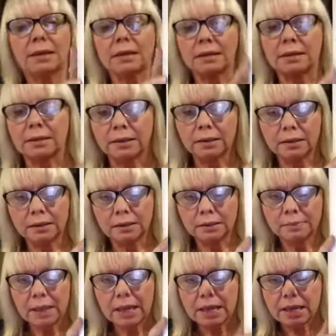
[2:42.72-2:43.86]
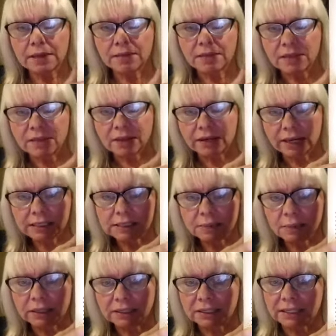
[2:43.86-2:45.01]
And then the next
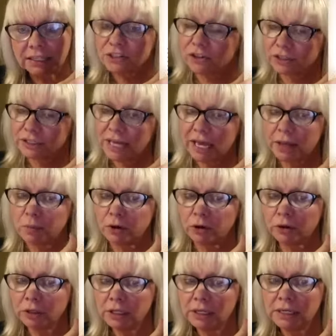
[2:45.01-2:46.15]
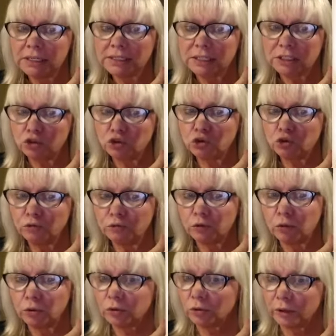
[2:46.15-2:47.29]
button is our timer. It says 2,
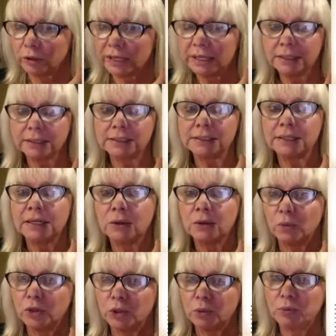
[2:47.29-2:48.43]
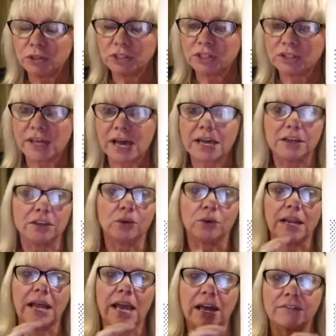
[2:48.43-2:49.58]
4, or 8. When you push that, you
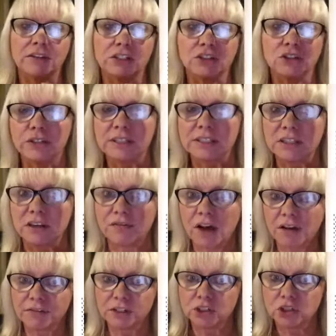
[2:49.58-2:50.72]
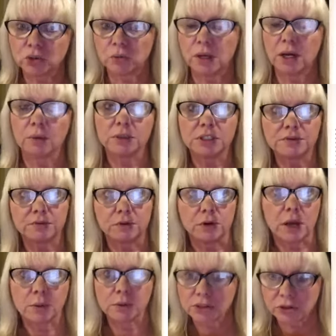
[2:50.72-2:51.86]
can have it turn itself off in 2 hours, 4
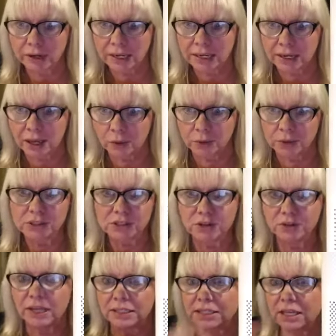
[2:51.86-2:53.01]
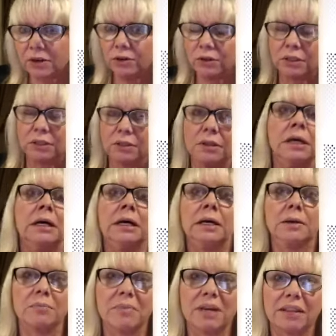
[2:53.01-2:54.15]
hours, or 8 hours. So that's how you can
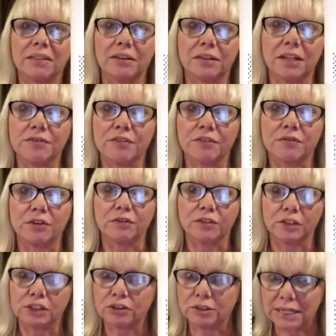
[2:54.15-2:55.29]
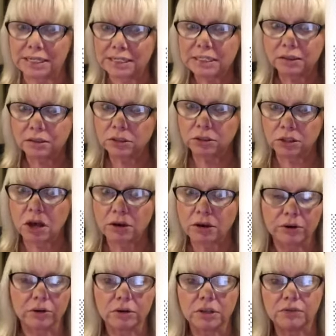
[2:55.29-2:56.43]
make the life of your filter last a little
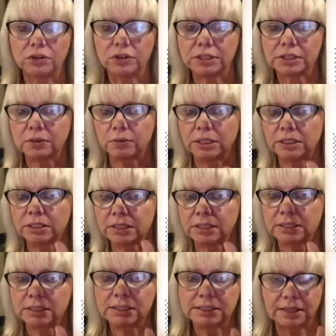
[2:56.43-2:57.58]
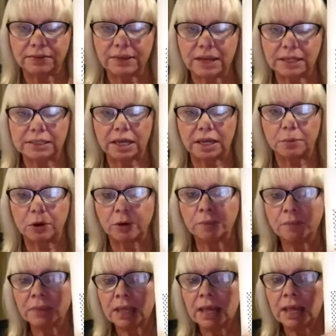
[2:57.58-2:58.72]
longer if you just want to set that timer.